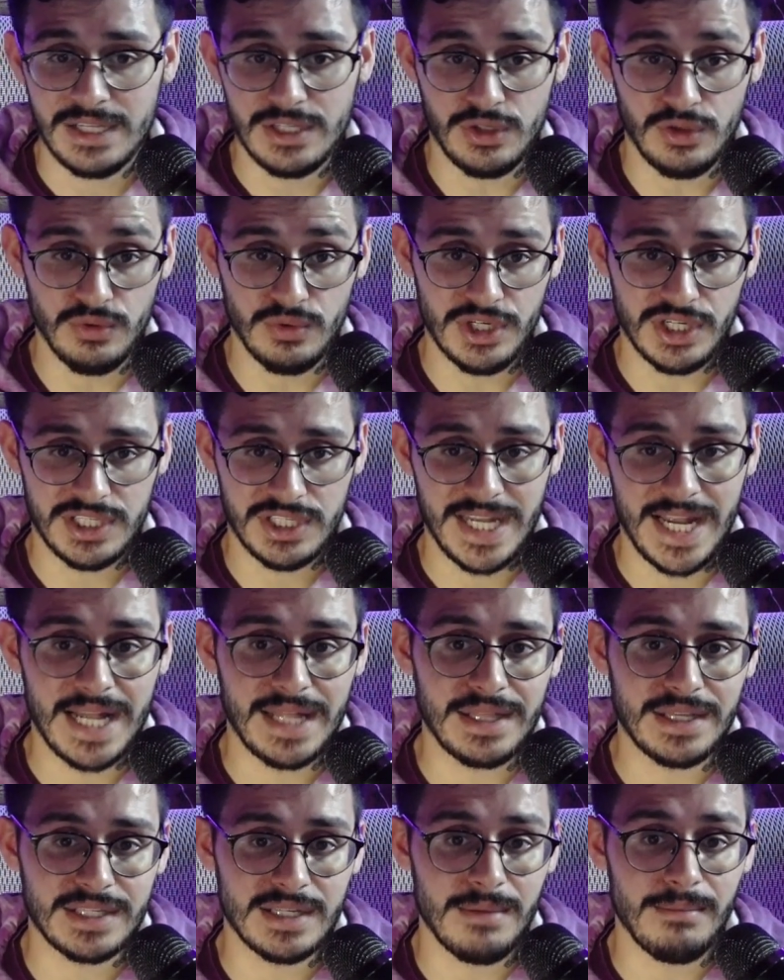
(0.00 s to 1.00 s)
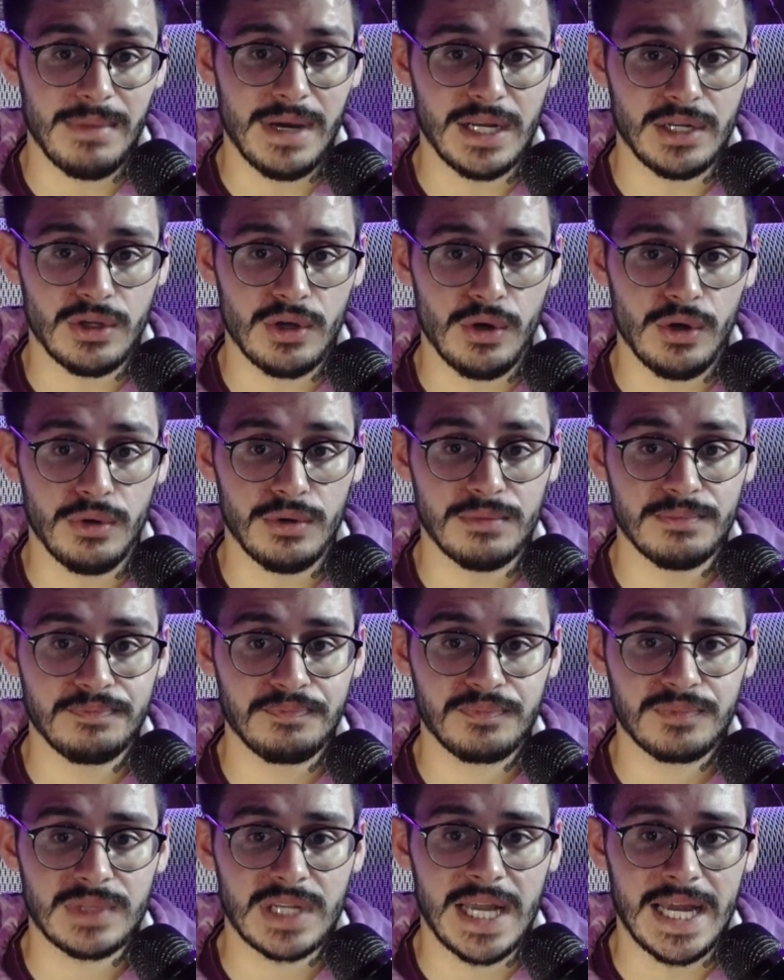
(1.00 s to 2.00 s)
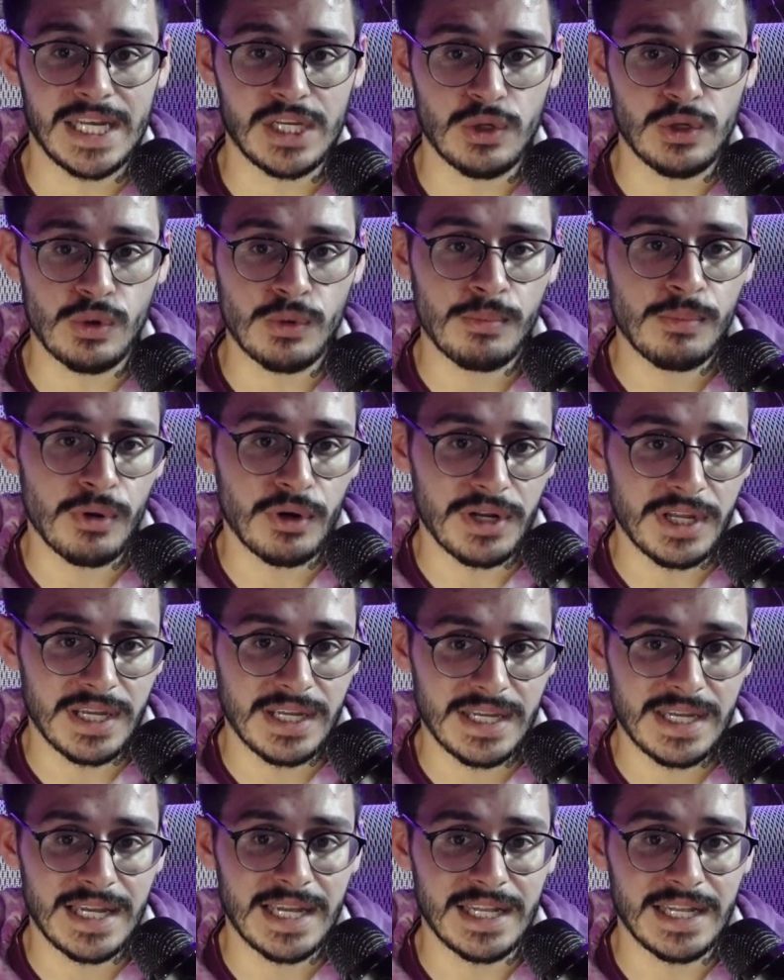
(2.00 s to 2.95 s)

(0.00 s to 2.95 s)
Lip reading: You just take this embed code and you'd put it